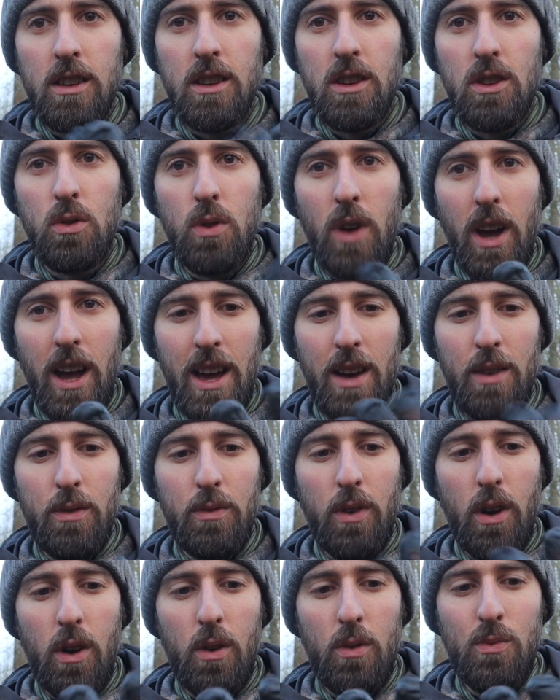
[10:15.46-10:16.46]
you
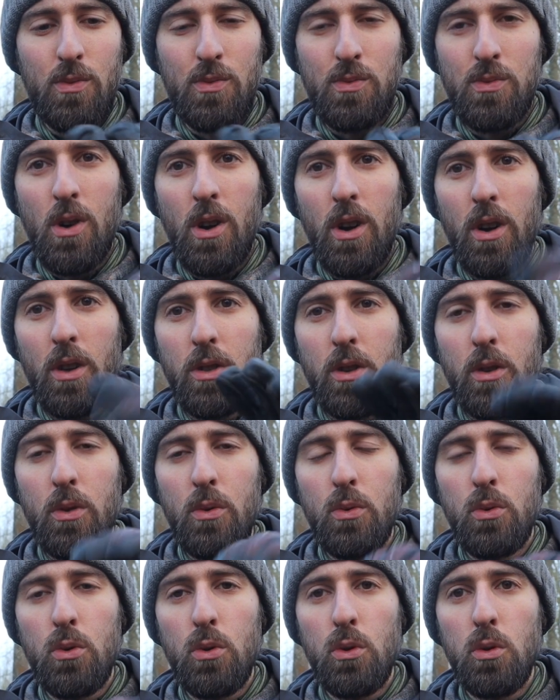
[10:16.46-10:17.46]
have a rather
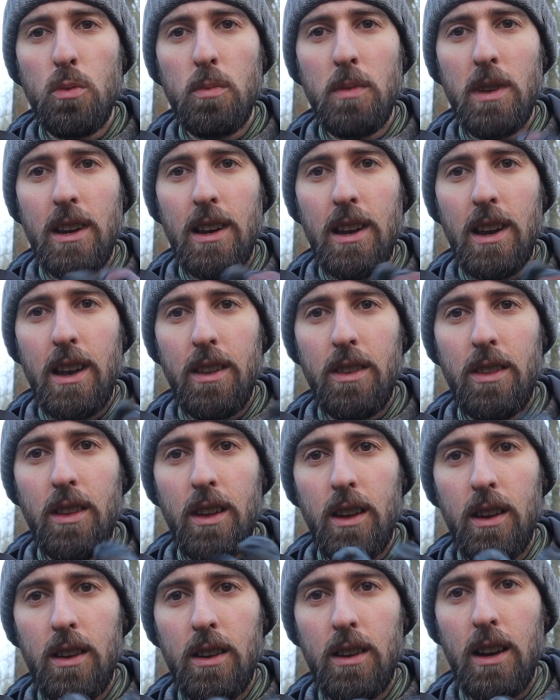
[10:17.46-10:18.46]
roomy
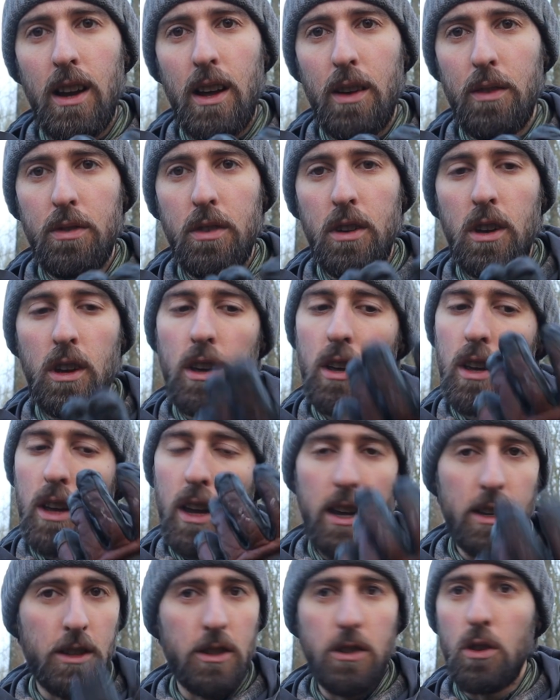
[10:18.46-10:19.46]
leather glove.
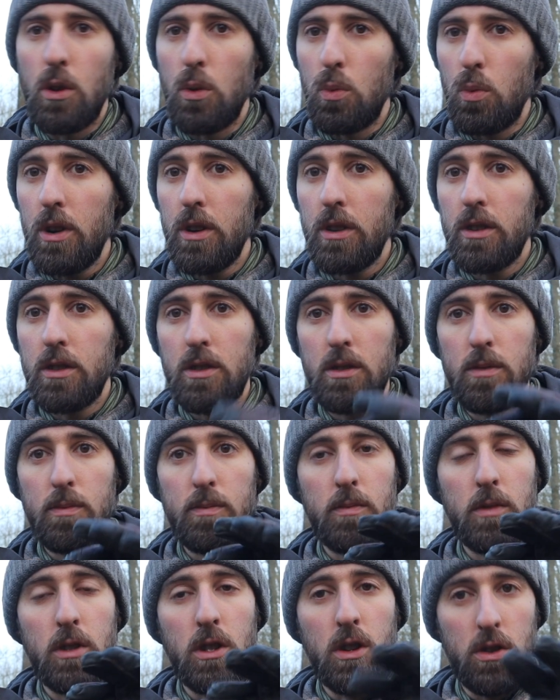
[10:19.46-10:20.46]
It still works,
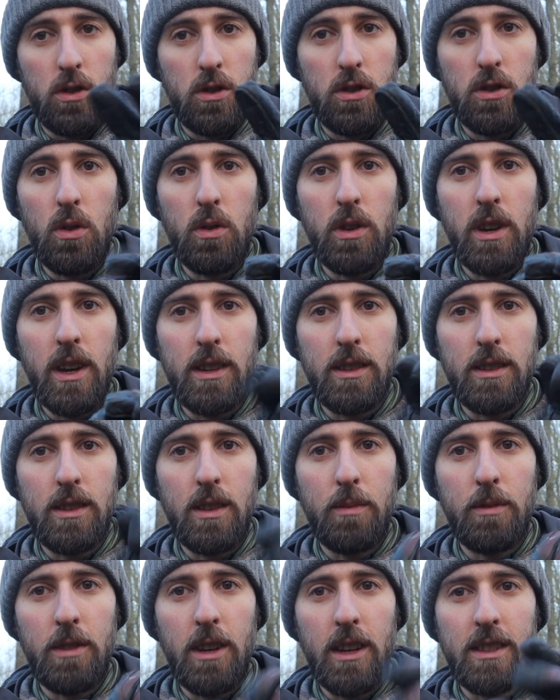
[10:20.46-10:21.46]
you still get
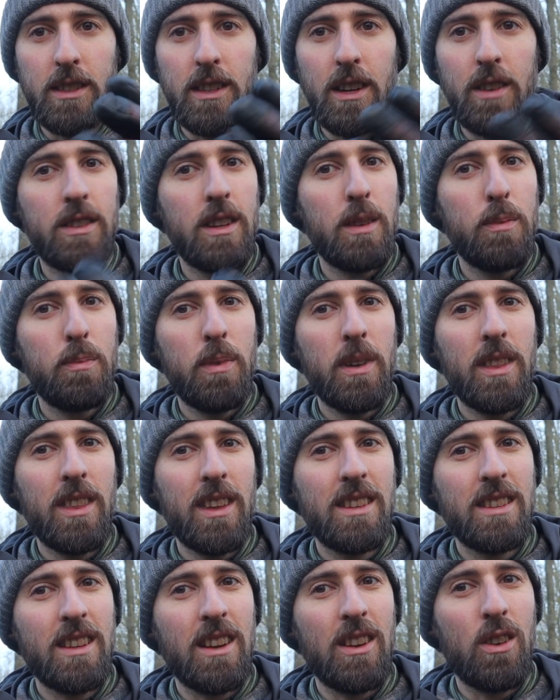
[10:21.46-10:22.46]
some dexterity, but
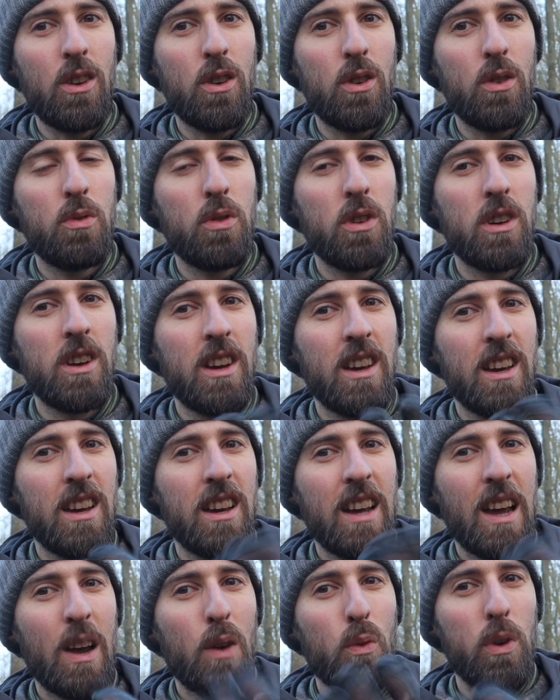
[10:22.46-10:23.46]
there's a lot of
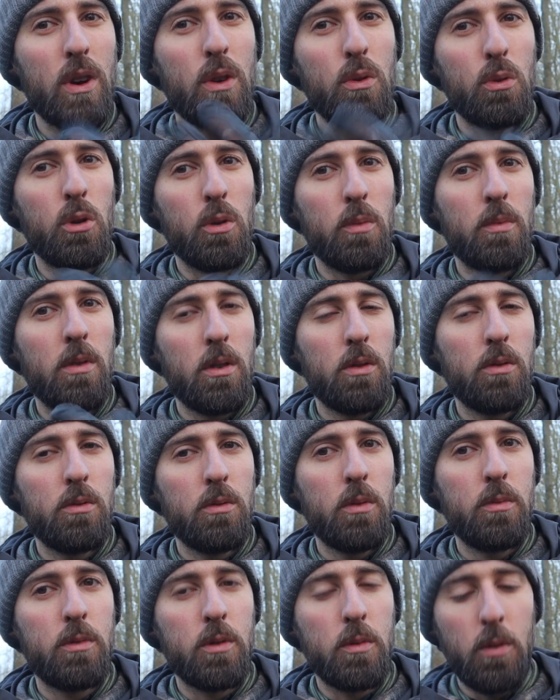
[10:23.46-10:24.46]
wiggle room
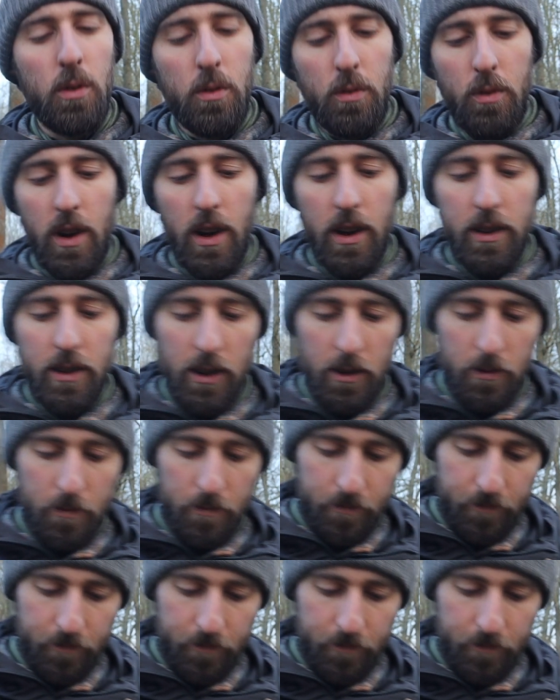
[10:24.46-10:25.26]
to move around in.